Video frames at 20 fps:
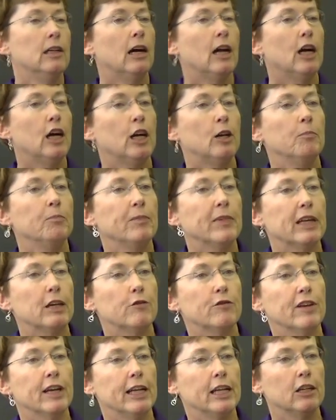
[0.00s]
Um,
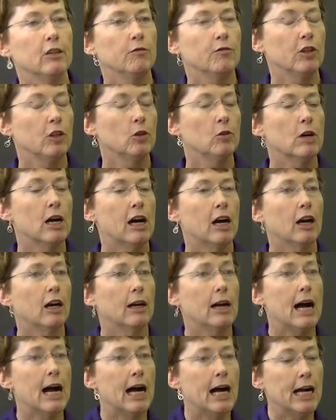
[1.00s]
if any of you are
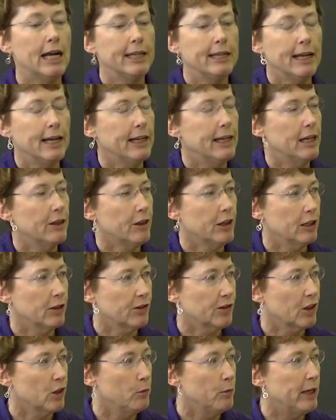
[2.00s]
on an
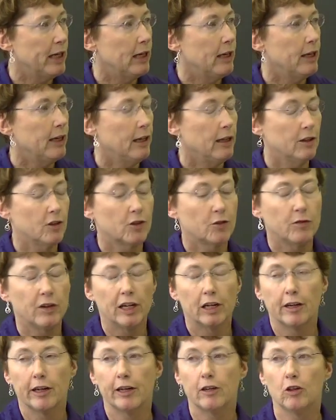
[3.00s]
ethics committee, it's
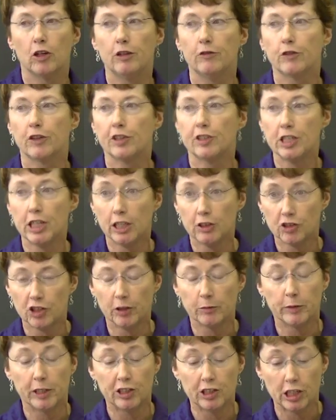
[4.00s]
very good for
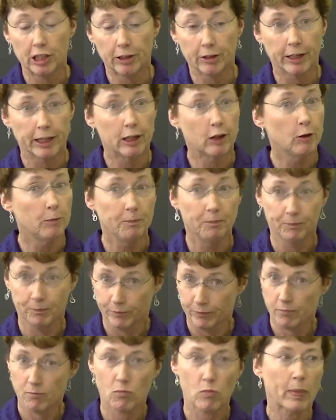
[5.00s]
teaching material
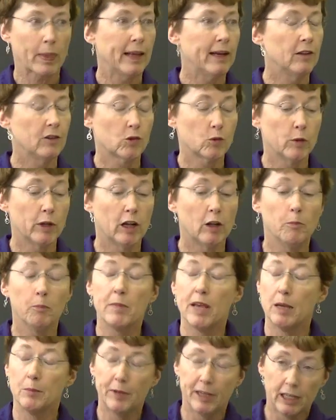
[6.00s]
as well,
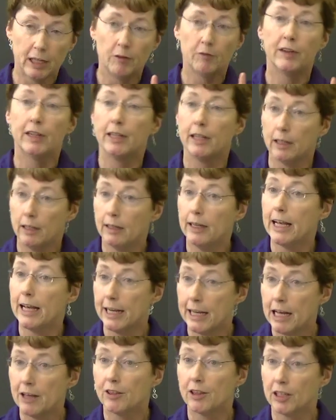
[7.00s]
maybe even in
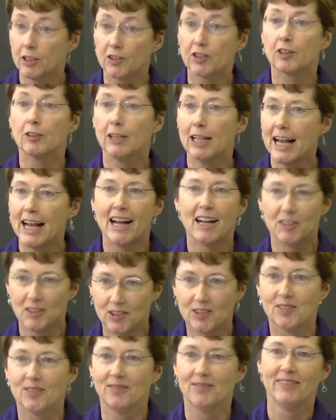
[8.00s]
an ethics
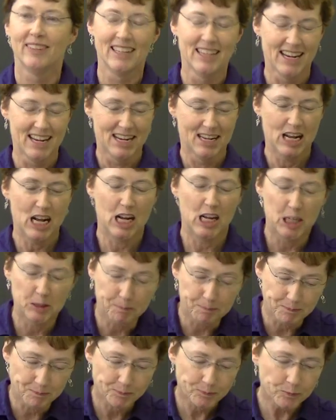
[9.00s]
class.
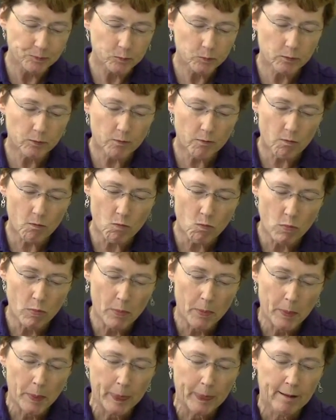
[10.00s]
Um,
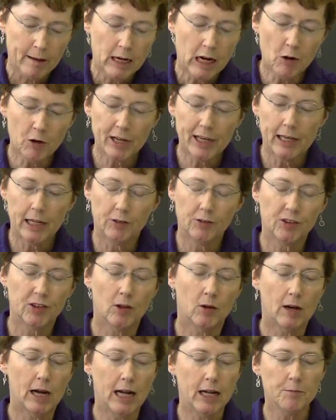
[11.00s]
okay,
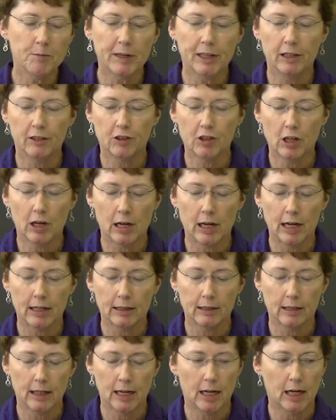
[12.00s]
so I'm going to
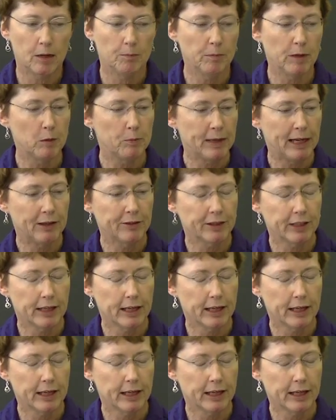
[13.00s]
talk um, about the